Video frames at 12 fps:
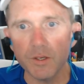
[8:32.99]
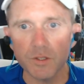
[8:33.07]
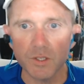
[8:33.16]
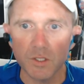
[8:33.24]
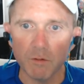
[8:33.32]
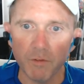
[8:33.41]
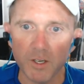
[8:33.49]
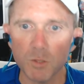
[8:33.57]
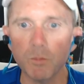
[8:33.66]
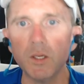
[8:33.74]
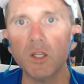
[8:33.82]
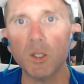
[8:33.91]
It's
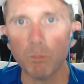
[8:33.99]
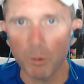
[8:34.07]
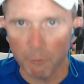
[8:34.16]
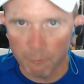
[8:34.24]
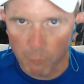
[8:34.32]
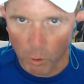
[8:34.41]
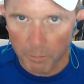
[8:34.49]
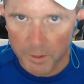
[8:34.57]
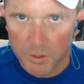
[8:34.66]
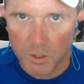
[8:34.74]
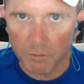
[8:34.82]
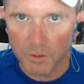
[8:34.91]
investment in the
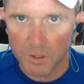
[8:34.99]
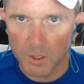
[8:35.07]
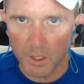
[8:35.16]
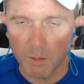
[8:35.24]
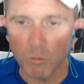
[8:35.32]
performance of the team